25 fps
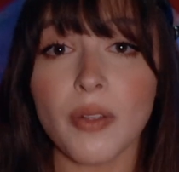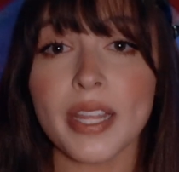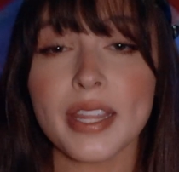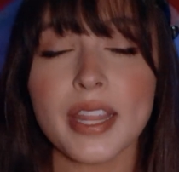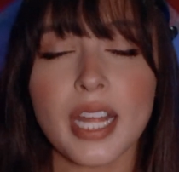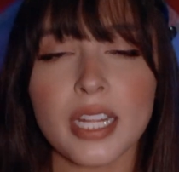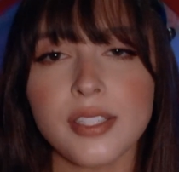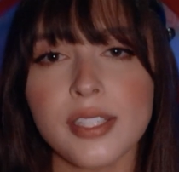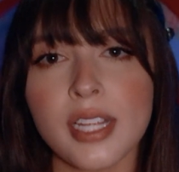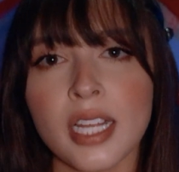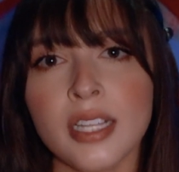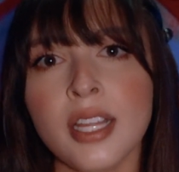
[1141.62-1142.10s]
like,
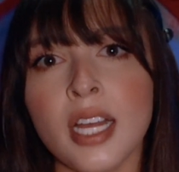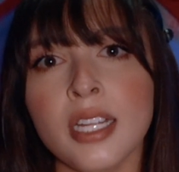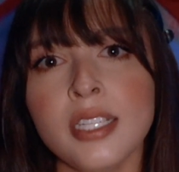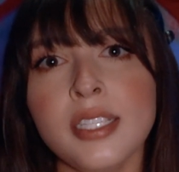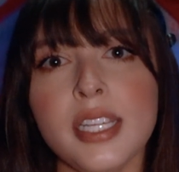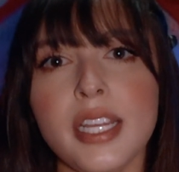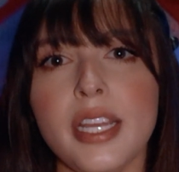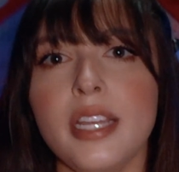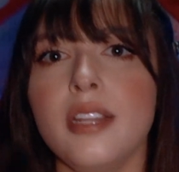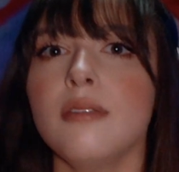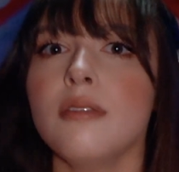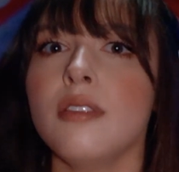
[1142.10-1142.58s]
that's
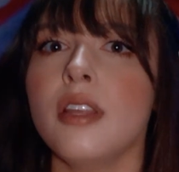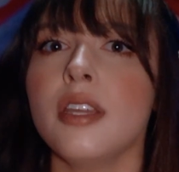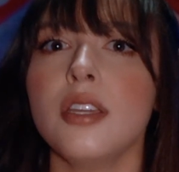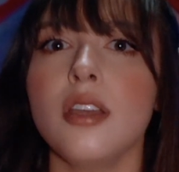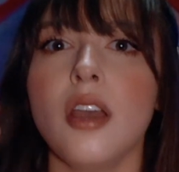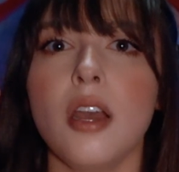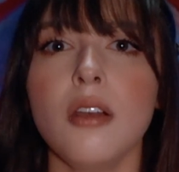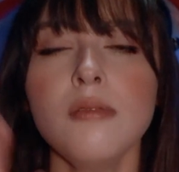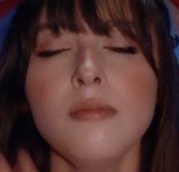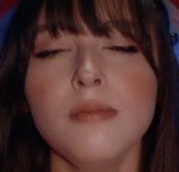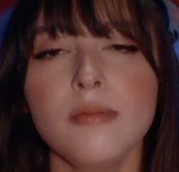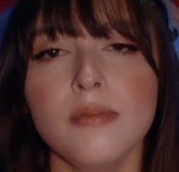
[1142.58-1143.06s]
it. Like,
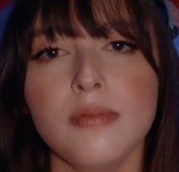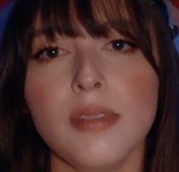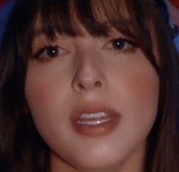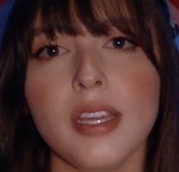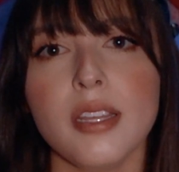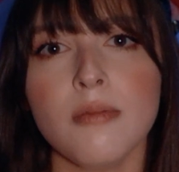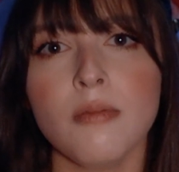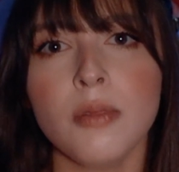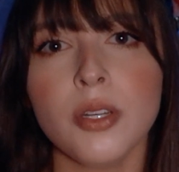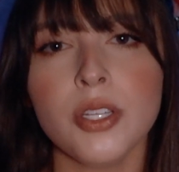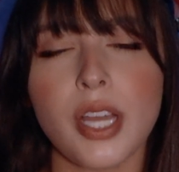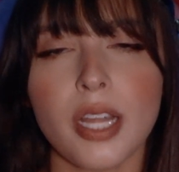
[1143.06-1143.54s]
go.
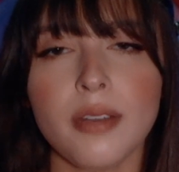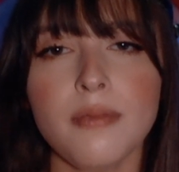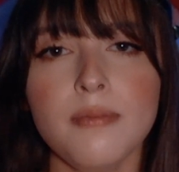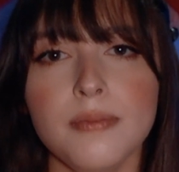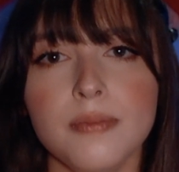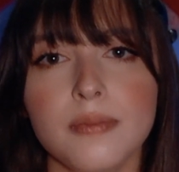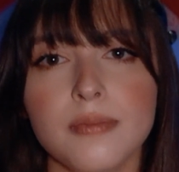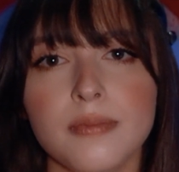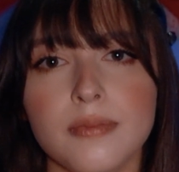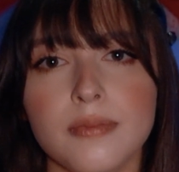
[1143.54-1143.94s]
Like, we're done.